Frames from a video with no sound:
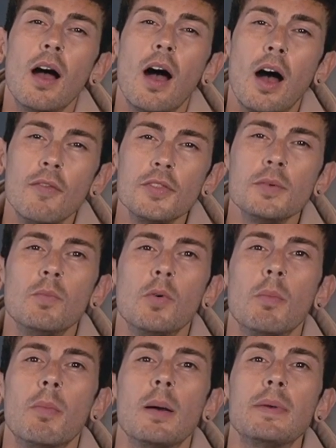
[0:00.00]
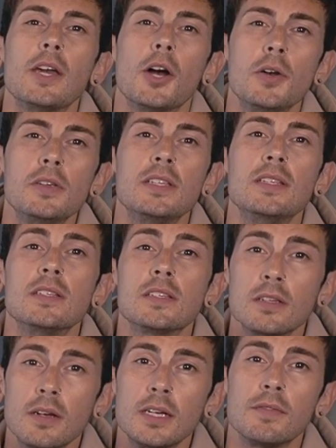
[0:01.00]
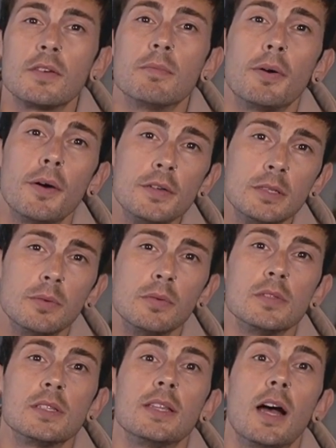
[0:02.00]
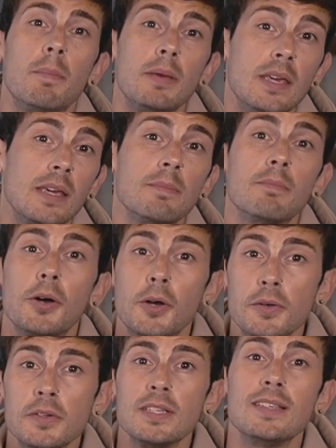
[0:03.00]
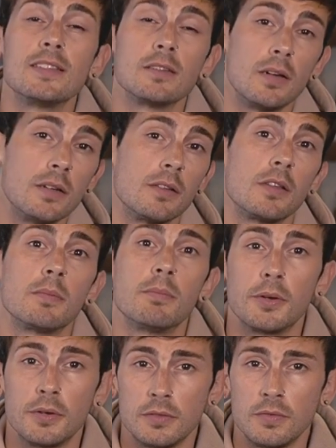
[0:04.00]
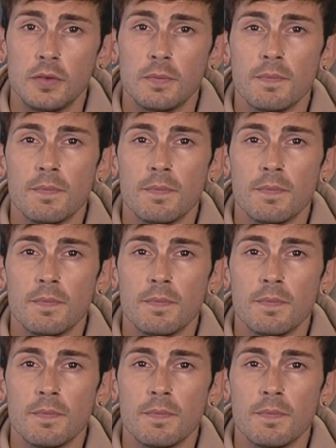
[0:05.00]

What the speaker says: other than what might be hosted inside of composables that are being composed inside of the ComposeView.